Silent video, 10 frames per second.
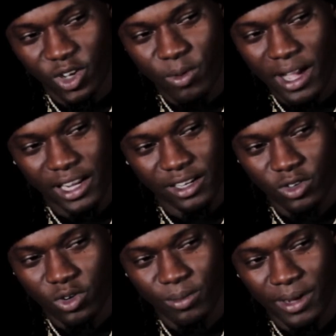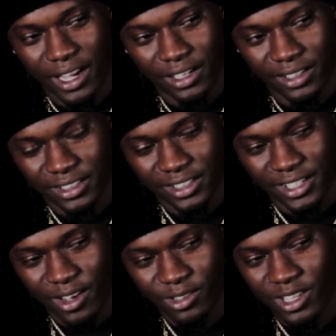and nobody knew about it.
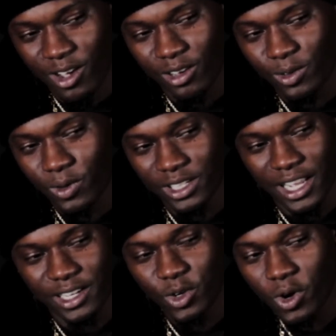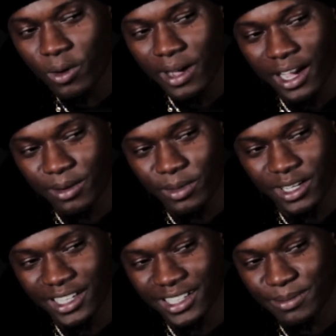And I was the only one that knew about it
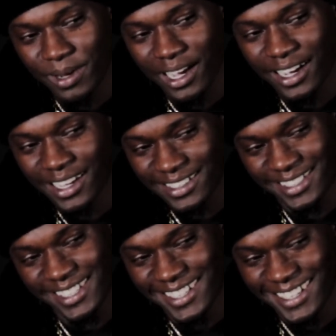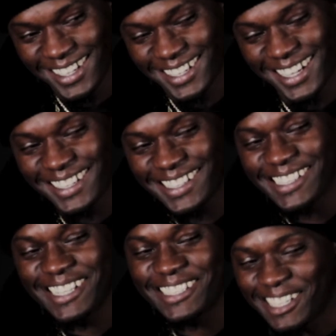because my auntie, now
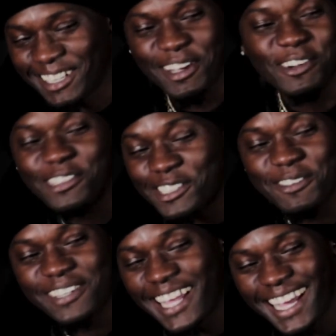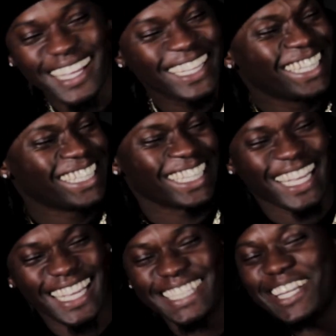this is exclusive now.
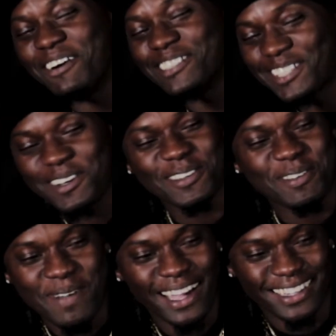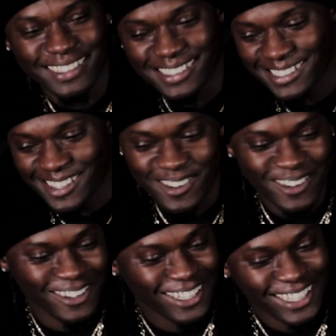Right. I ain't never told nobody this
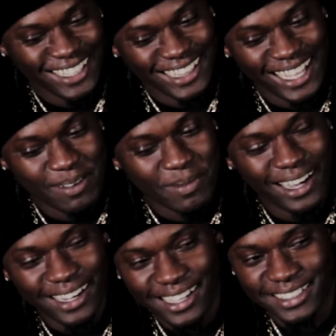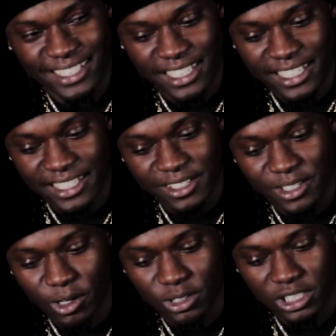story. Like, my auntie,
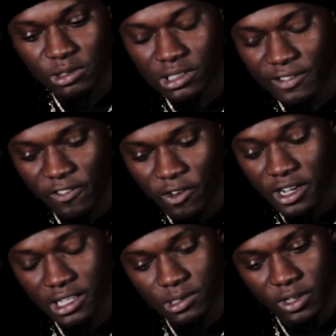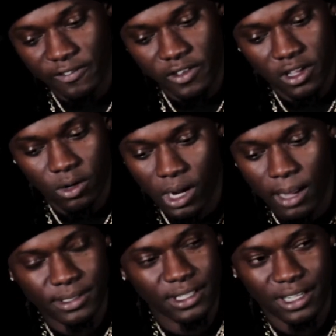you know, she was friends with Phil
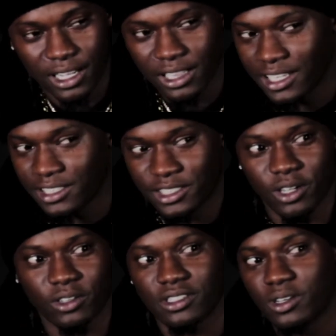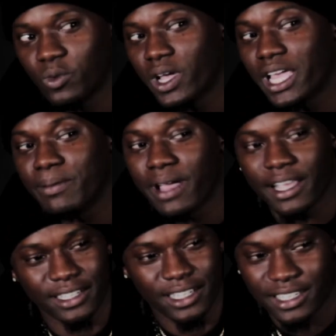Robinson and Glenn Jones them way
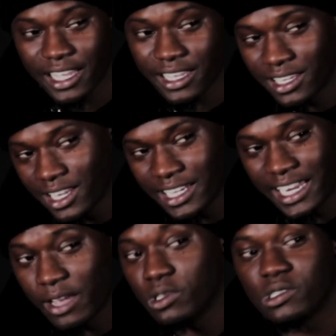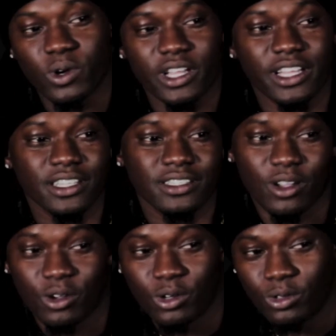back in the day. They was
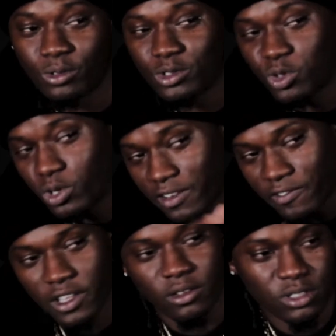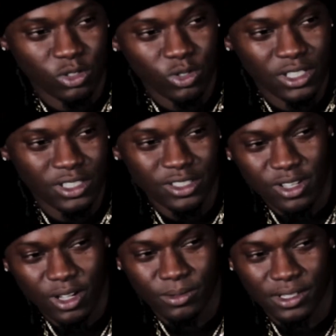raised on 25th Street,
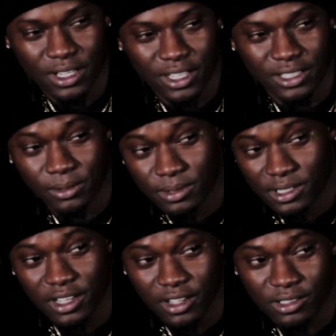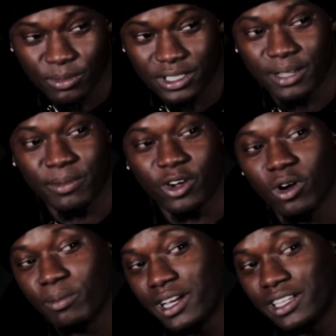you know what I'm saying, themselves. But then
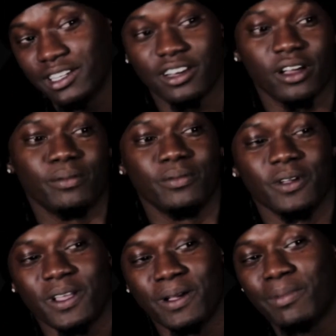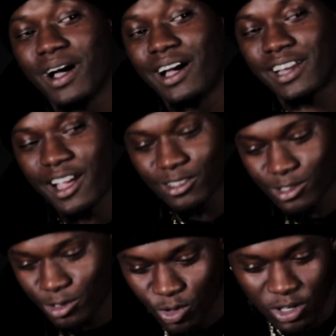my grandma ended up buying a
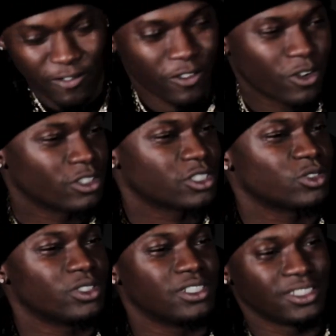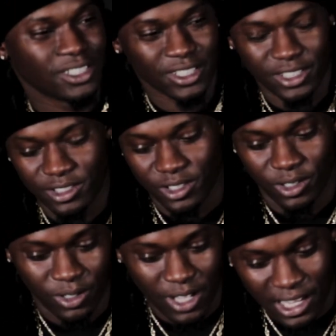house on 24th Street, you
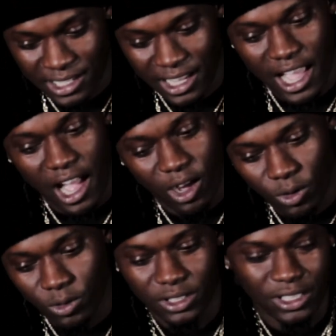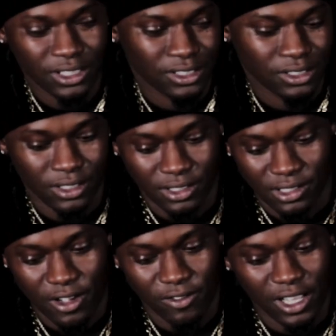know, as they got older
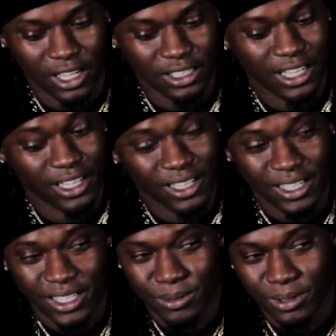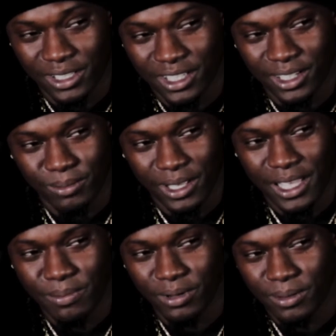and stuff like that. But yeah,
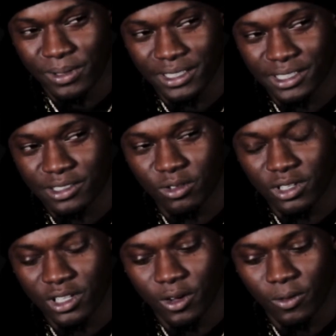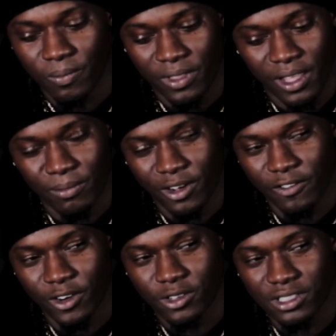man, he put me in the studio.
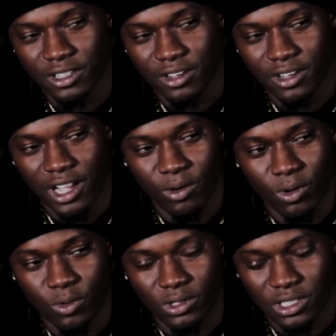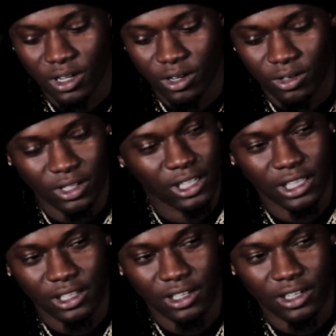My first song I wrote was
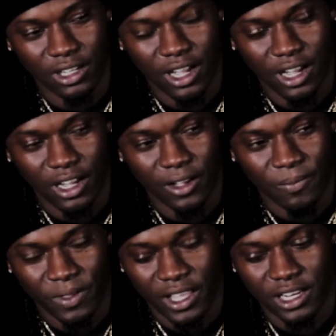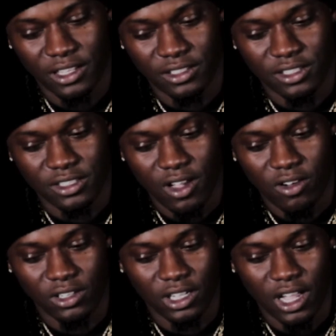called A Letter to God. And it was just
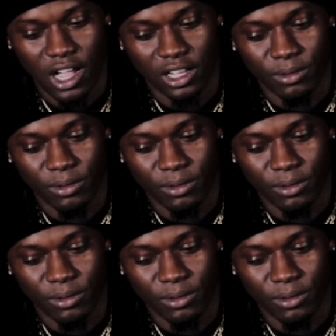talking to